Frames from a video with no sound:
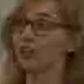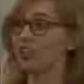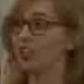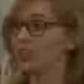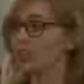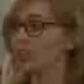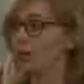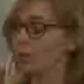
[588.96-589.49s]

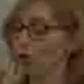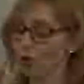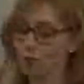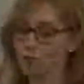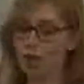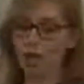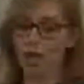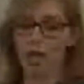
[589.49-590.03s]
EA
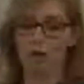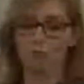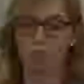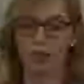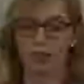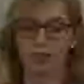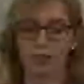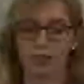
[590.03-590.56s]
demo.
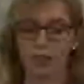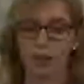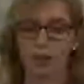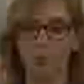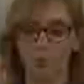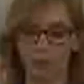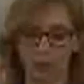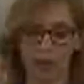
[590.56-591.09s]
But
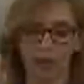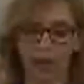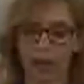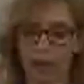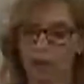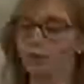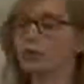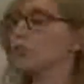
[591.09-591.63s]

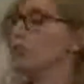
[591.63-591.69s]
EA